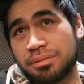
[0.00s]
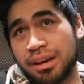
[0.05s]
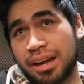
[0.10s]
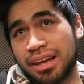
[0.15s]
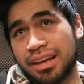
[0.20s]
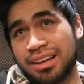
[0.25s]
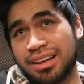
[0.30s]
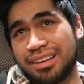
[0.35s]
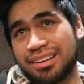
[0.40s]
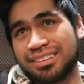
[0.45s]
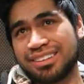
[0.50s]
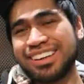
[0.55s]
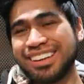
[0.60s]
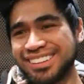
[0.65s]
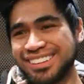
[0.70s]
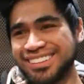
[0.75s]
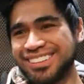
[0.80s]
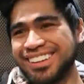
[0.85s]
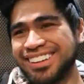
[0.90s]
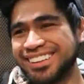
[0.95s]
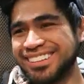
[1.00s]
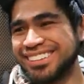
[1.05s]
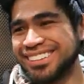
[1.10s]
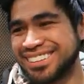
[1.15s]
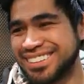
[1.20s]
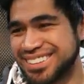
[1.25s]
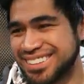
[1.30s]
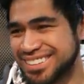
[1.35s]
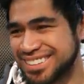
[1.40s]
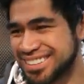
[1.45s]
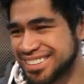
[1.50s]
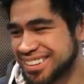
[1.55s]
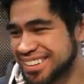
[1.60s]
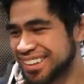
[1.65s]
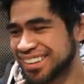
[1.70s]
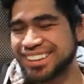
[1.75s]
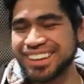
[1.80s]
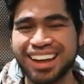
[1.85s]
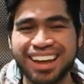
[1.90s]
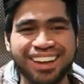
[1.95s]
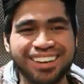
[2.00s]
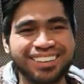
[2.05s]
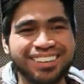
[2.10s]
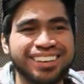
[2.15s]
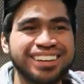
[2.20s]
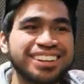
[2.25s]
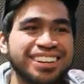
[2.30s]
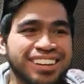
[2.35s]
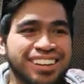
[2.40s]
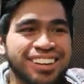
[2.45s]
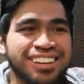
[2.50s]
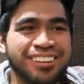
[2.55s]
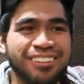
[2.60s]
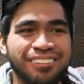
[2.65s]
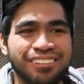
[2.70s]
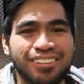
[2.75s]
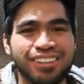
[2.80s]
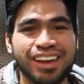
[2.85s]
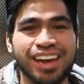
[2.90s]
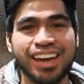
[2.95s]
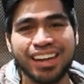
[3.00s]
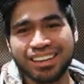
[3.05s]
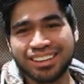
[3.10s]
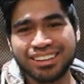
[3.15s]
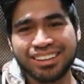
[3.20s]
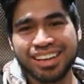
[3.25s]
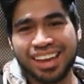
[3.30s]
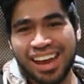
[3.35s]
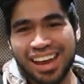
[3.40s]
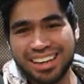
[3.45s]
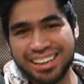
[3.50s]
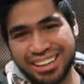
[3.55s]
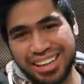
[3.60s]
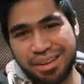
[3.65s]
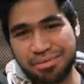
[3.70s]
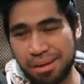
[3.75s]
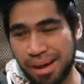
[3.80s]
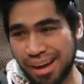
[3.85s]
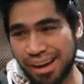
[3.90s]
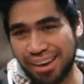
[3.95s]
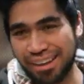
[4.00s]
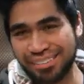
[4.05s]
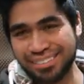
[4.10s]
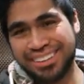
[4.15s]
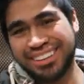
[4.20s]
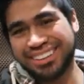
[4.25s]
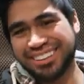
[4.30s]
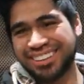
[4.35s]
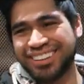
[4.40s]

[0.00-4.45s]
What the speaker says: very hard. No, edit that part out.